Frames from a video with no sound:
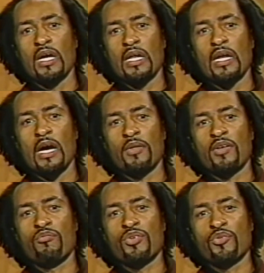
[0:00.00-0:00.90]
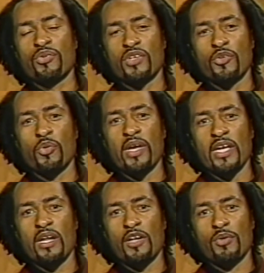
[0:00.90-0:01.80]
now they've reduced it to
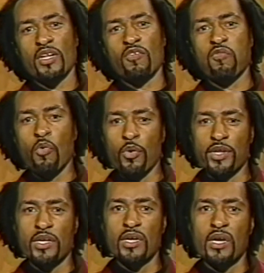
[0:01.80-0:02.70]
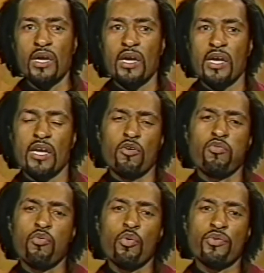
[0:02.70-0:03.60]
840. And
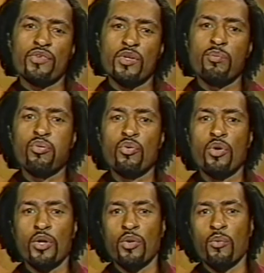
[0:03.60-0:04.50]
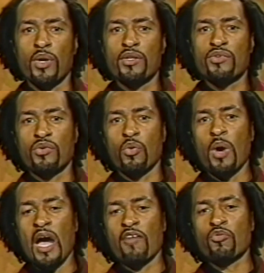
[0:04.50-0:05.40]
of course, the poor are the ones who
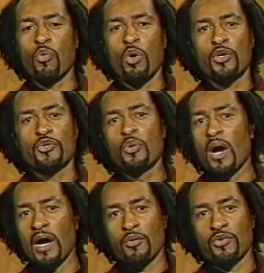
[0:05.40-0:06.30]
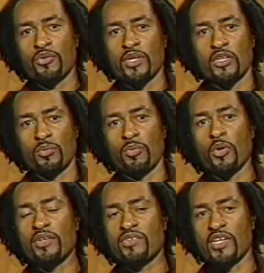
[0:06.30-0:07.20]
have to walk 2 hours to get to
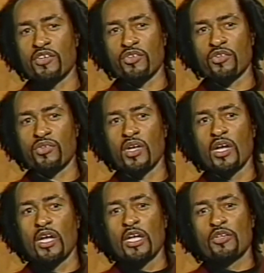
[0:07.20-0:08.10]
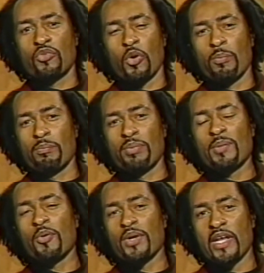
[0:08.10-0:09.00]
polling stations. So
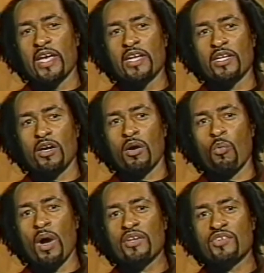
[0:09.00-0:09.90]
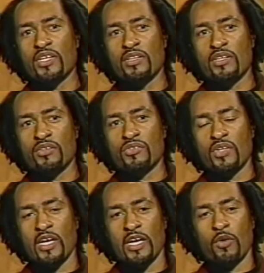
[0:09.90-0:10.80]
people in Haiti are watching this,
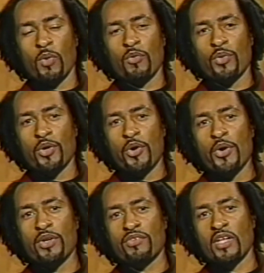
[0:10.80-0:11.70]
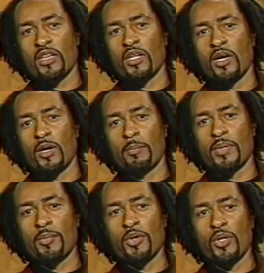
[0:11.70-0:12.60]
and what we heard is that the
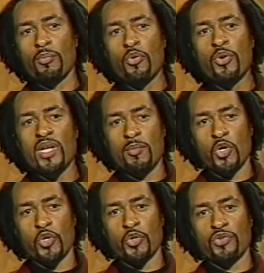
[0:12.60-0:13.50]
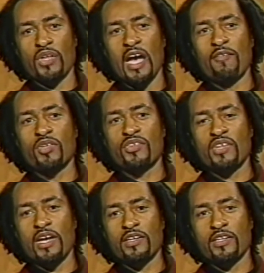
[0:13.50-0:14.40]
people in the poor neighborhoods have
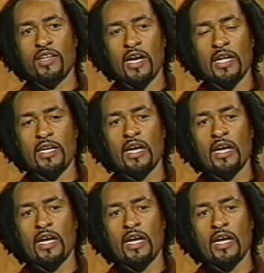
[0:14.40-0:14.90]
decided that